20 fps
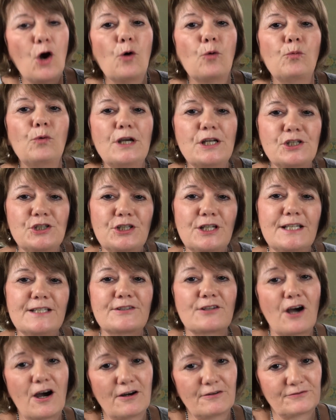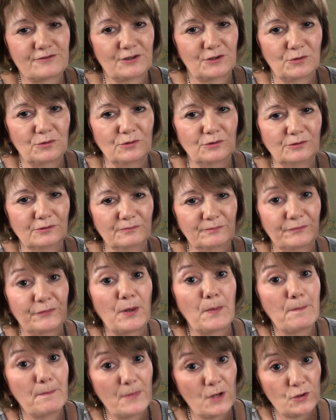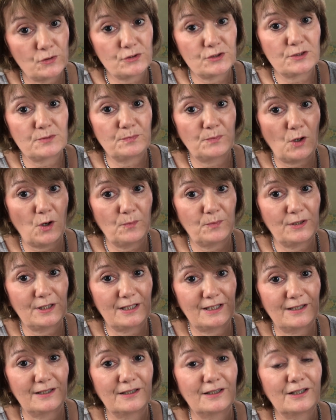which is, after all, the most popular